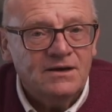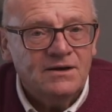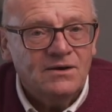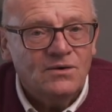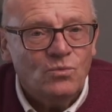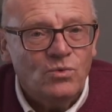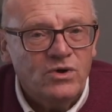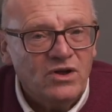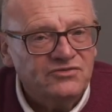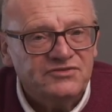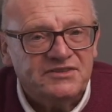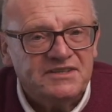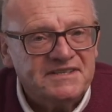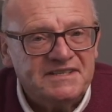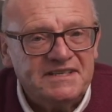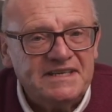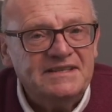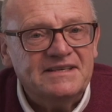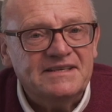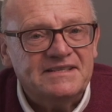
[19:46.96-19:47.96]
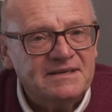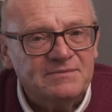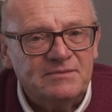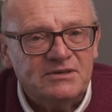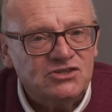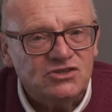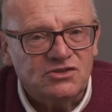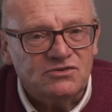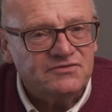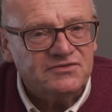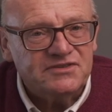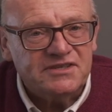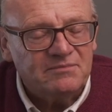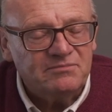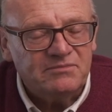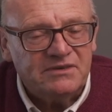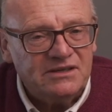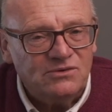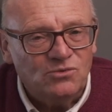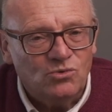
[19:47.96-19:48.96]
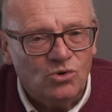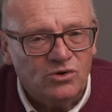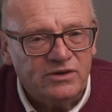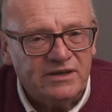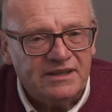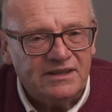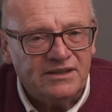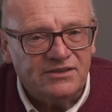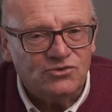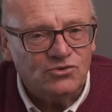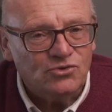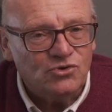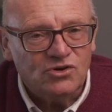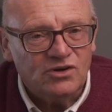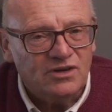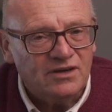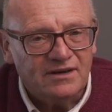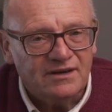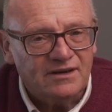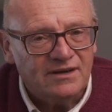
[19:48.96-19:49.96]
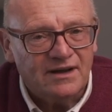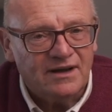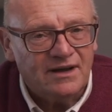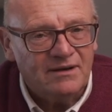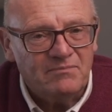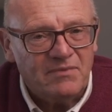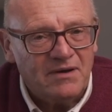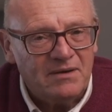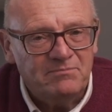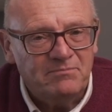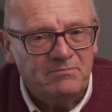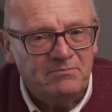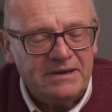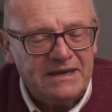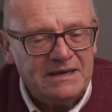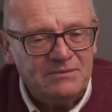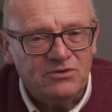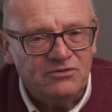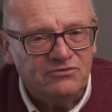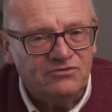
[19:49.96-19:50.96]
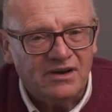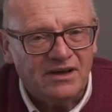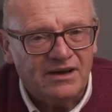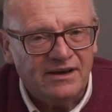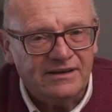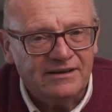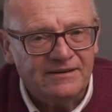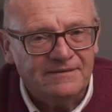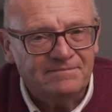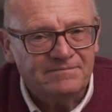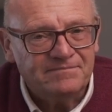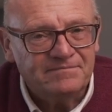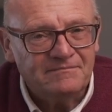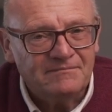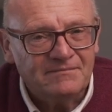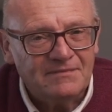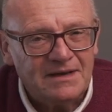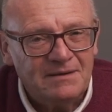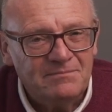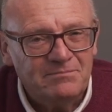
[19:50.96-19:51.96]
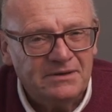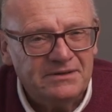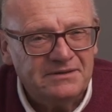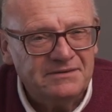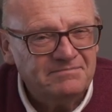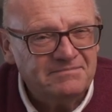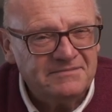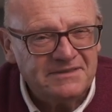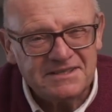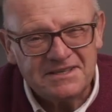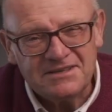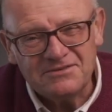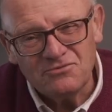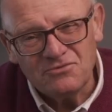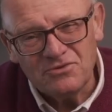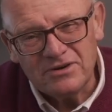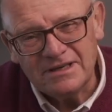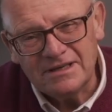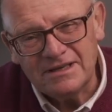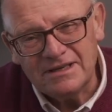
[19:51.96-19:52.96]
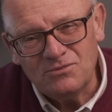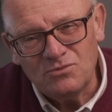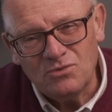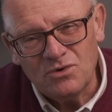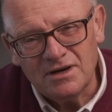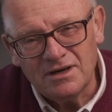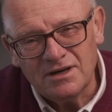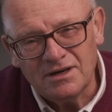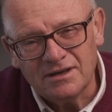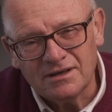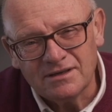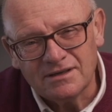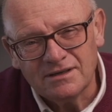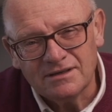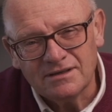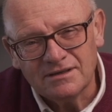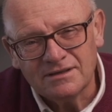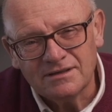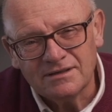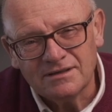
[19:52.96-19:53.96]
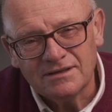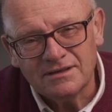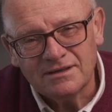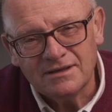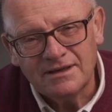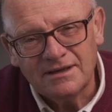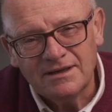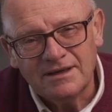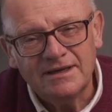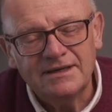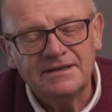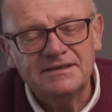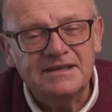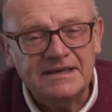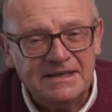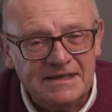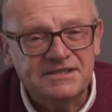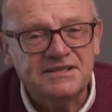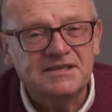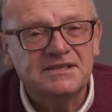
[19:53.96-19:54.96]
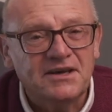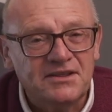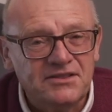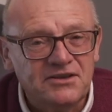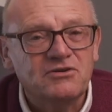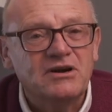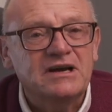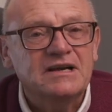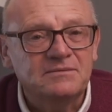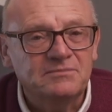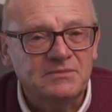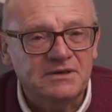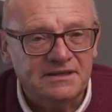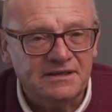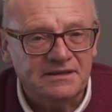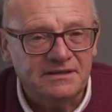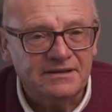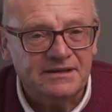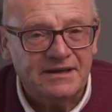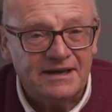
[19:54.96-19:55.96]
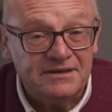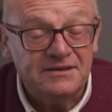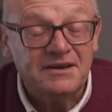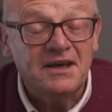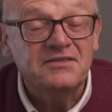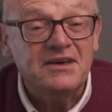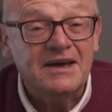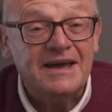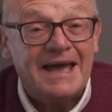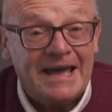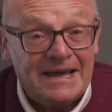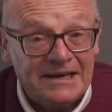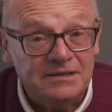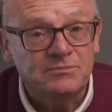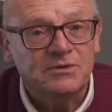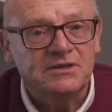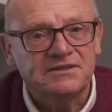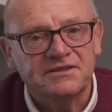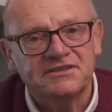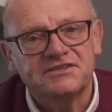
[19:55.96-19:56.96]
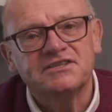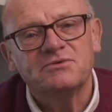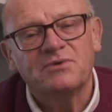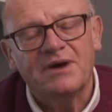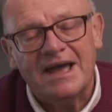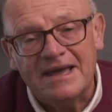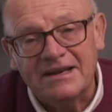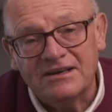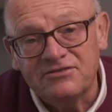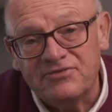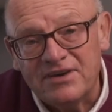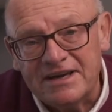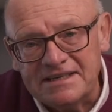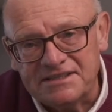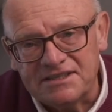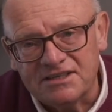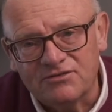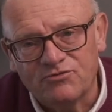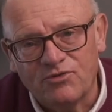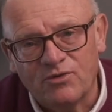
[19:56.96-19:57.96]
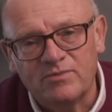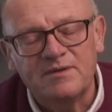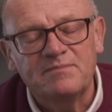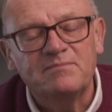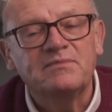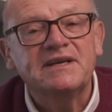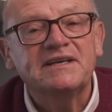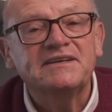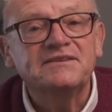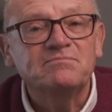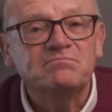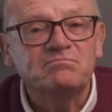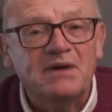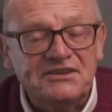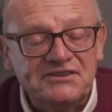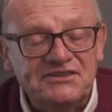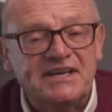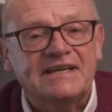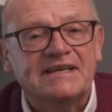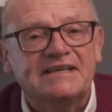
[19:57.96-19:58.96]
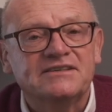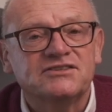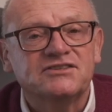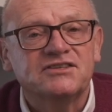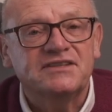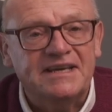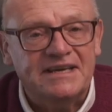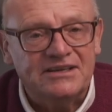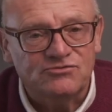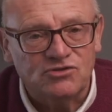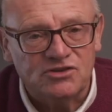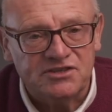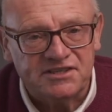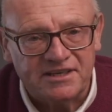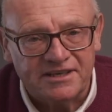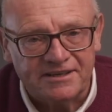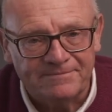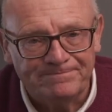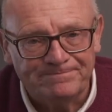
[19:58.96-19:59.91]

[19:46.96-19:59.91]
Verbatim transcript: We often see this image of somebody walking through a, a, a beam of light, but does it really work? It needs another element, another element to elevate it from the mundane to the interesting.